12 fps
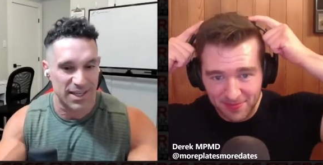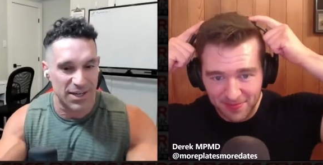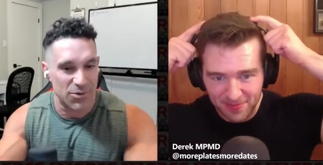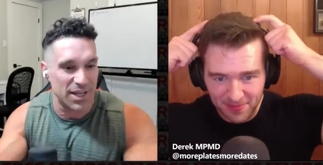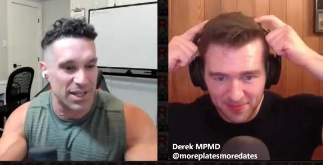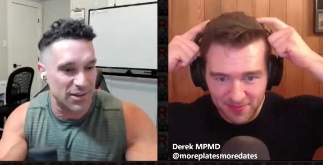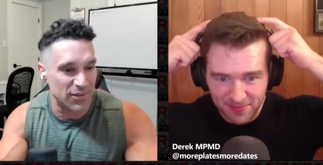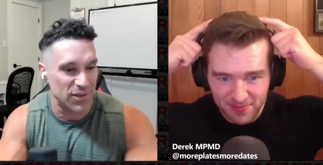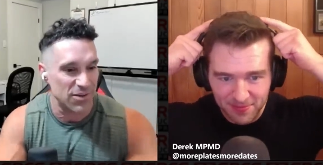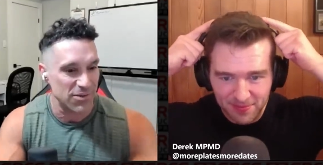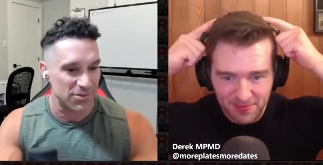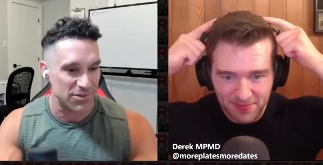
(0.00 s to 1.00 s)
Speaker 1: they don't get the
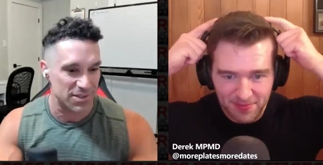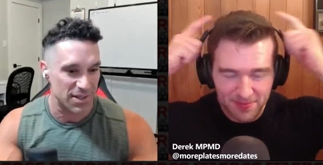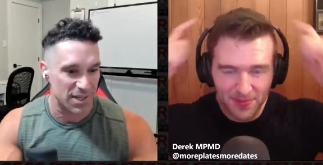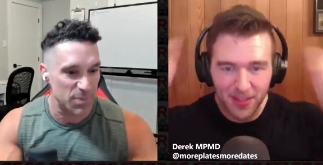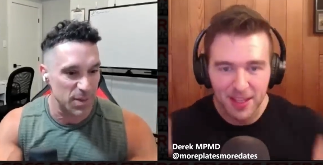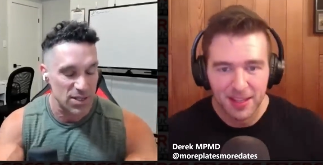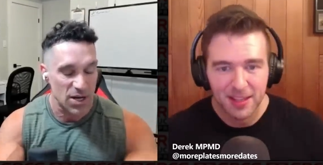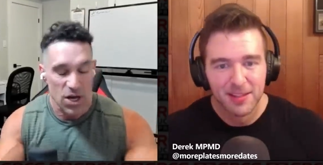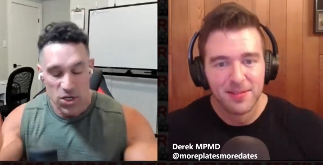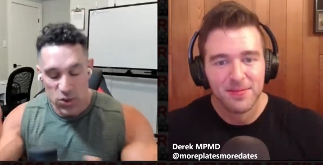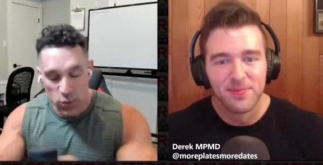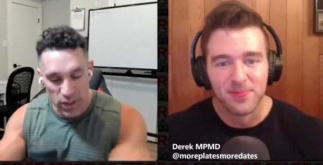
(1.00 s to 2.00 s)
views. I spend
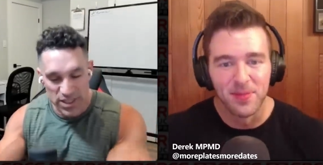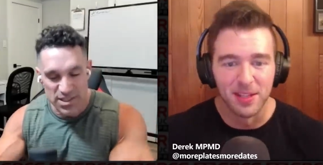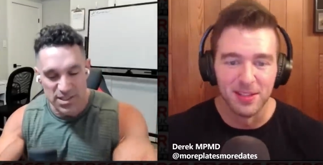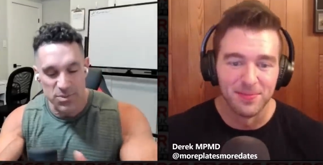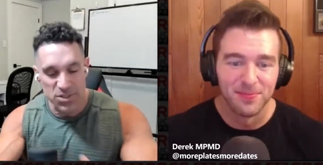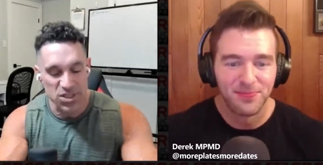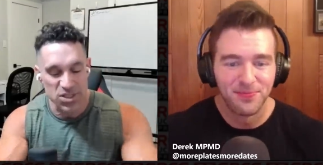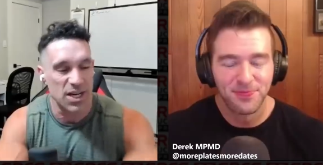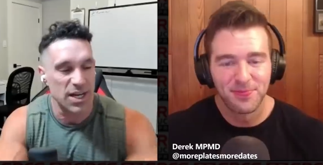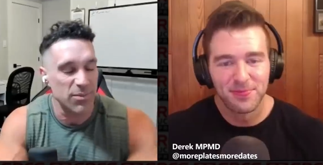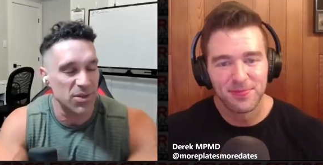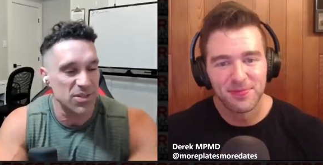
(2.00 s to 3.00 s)
twice yeah. as much
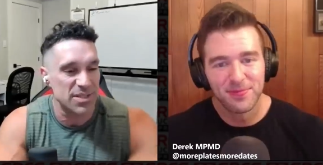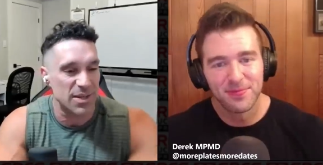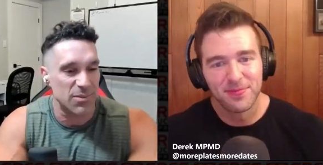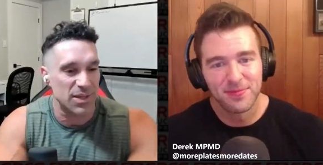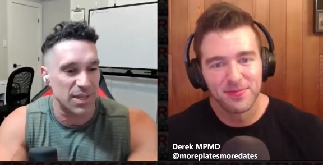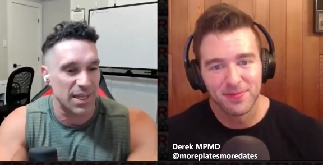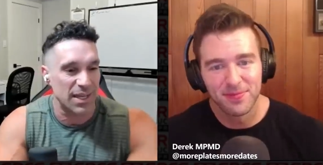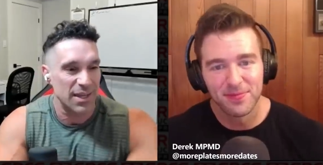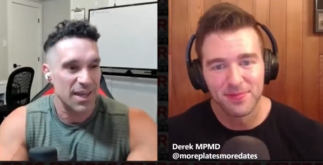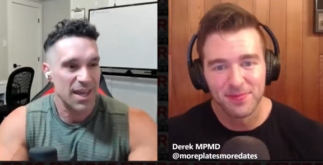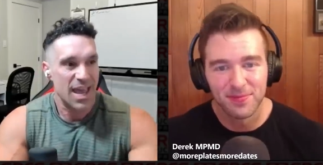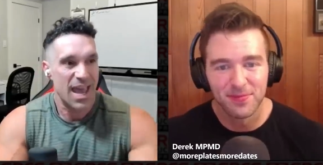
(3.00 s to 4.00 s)
time on
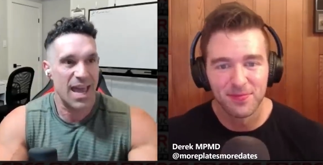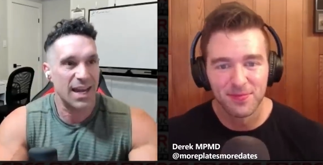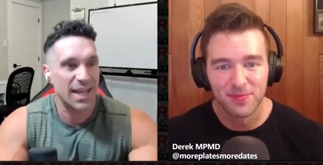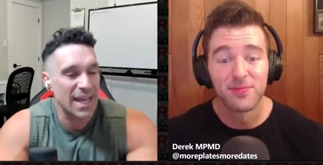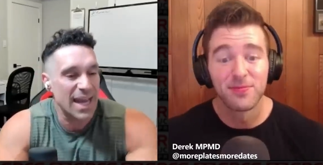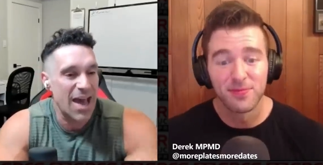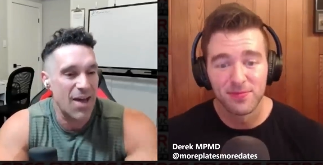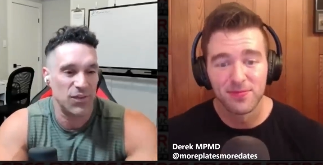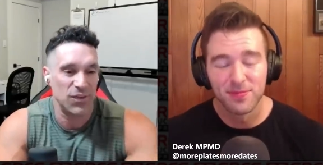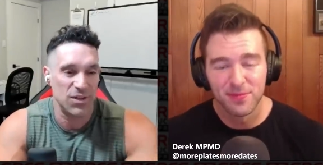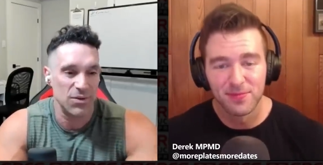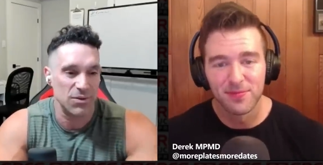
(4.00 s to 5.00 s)
something and I get
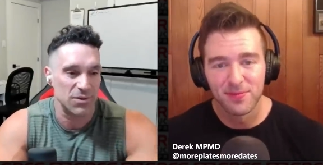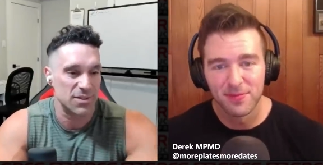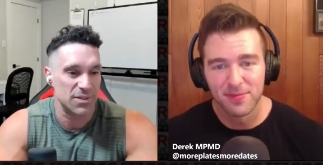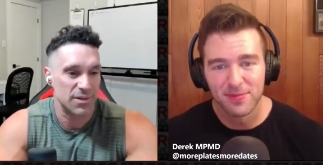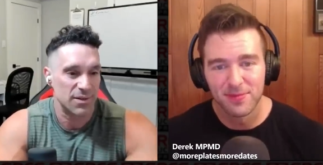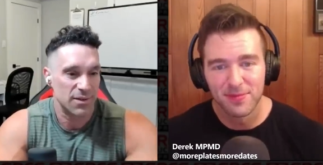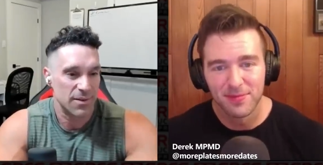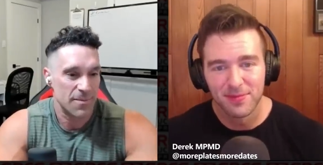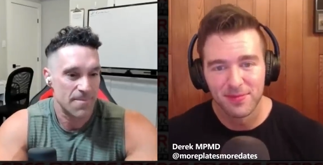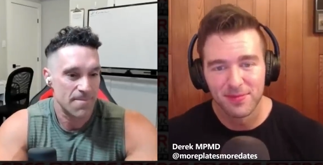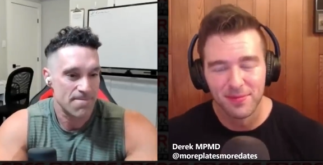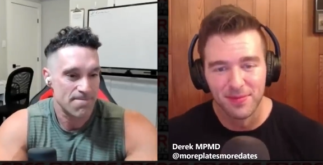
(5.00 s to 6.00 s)
half the views.
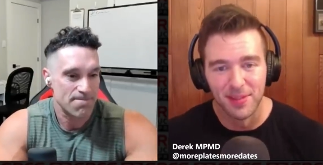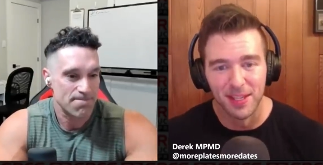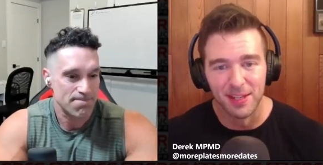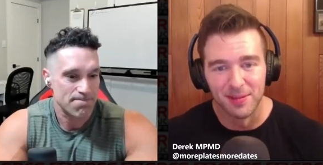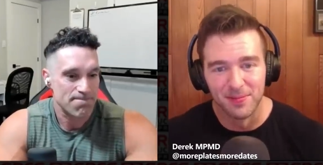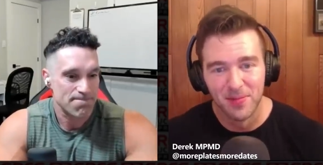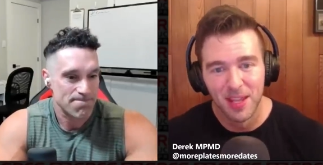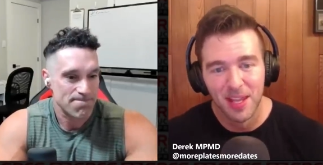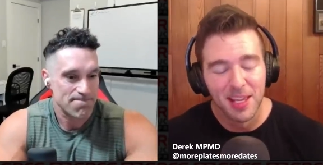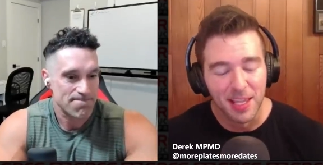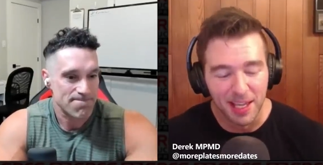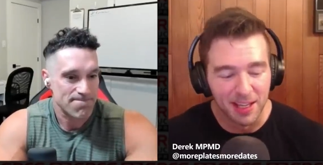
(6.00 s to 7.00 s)
Speaker 2: Yeah.
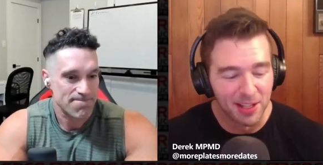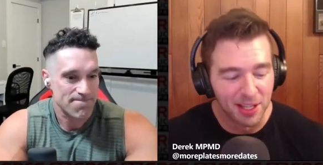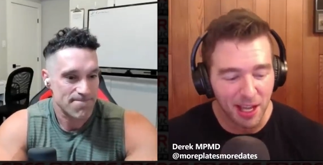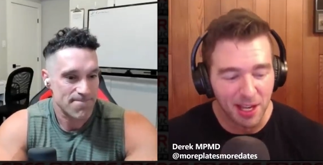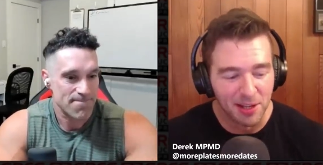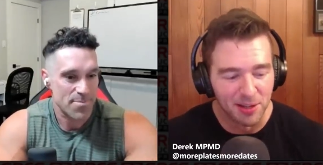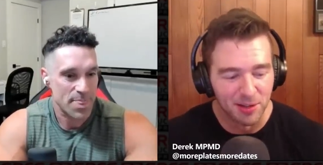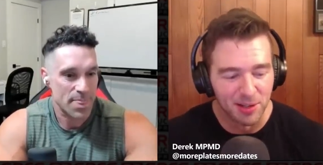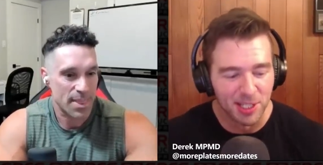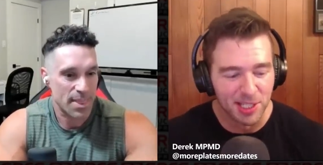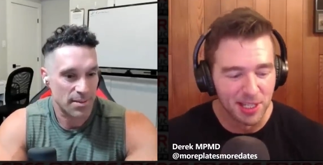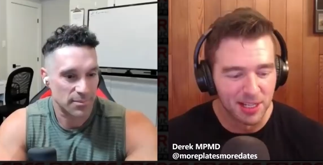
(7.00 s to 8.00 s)
Yeah. Like I
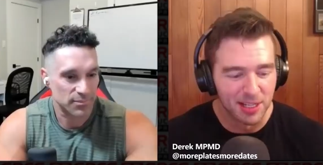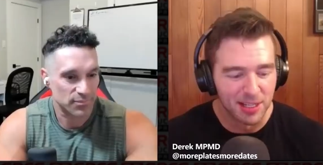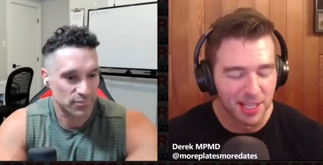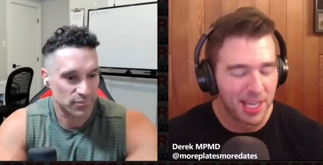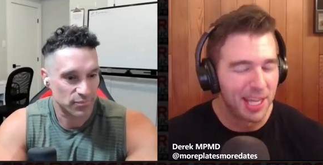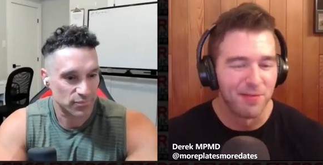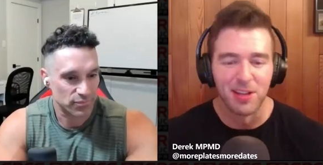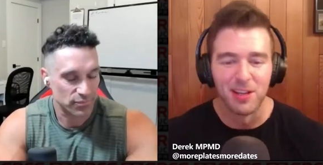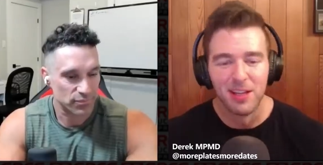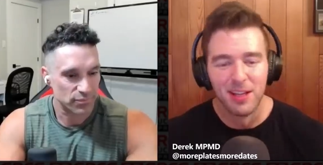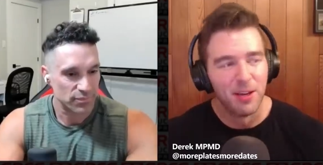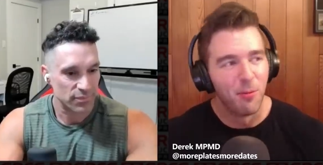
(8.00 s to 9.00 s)
notice uh like even
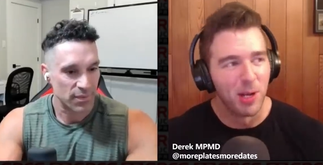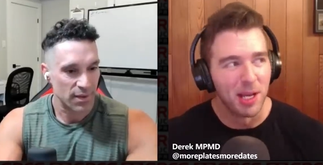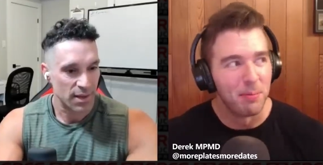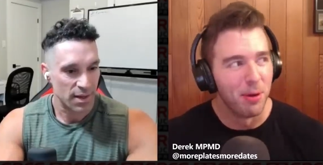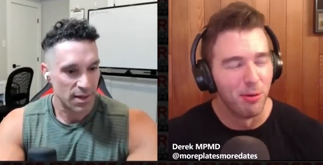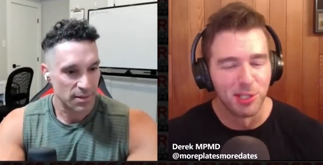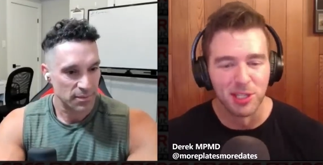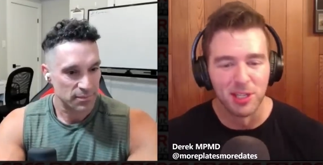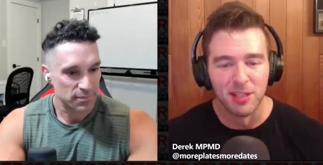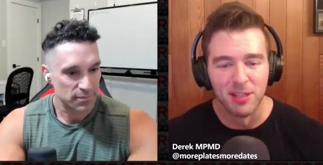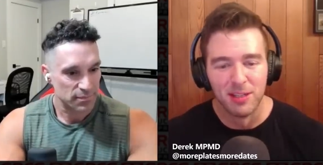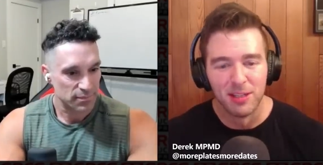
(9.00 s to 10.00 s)
when I
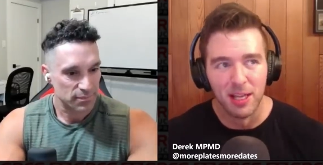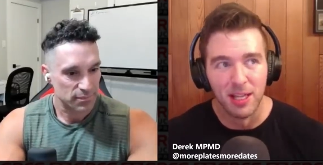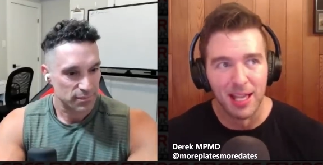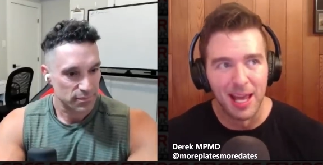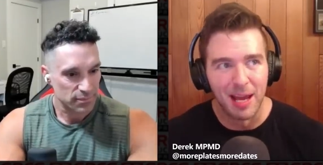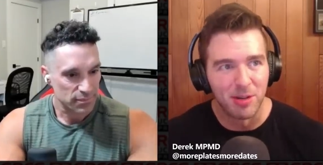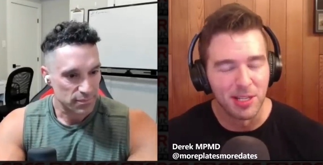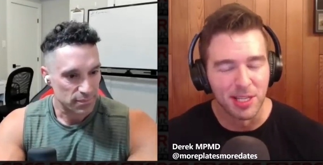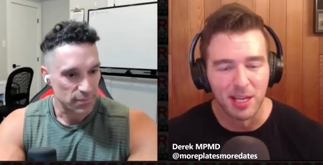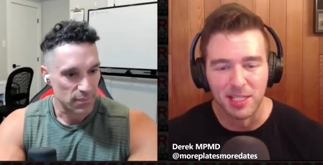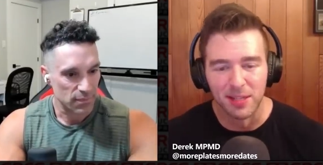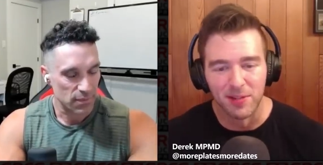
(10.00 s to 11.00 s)
posted elaborate
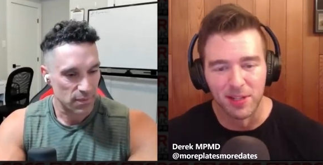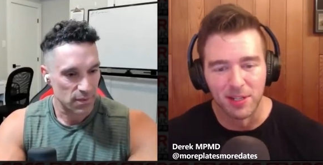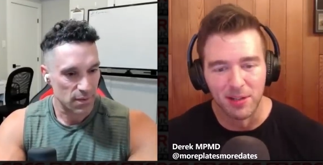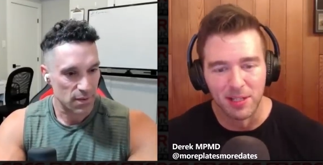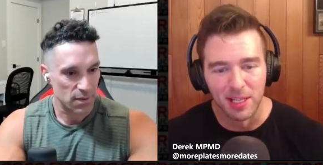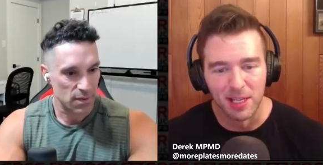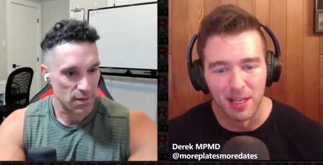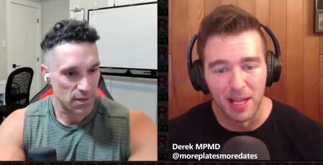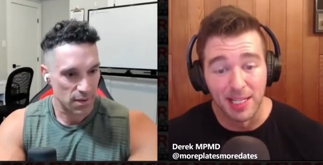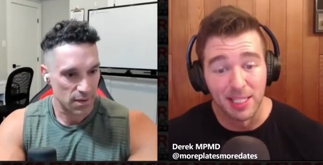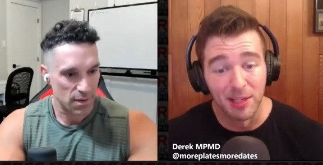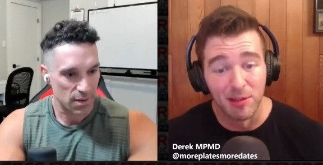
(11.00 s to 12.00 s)
scientific content. I still